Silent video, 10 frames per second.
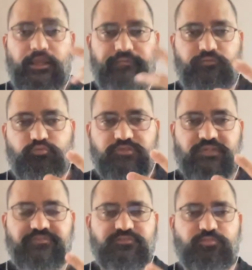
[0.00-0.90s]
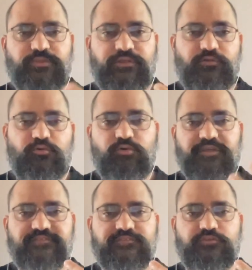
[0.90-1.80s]
if 2000 rupee note
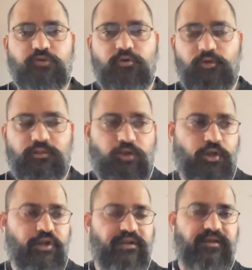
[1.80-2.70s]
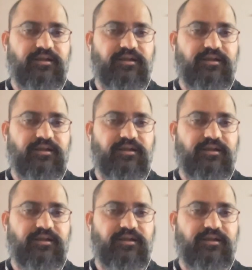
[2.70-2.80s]
is no longer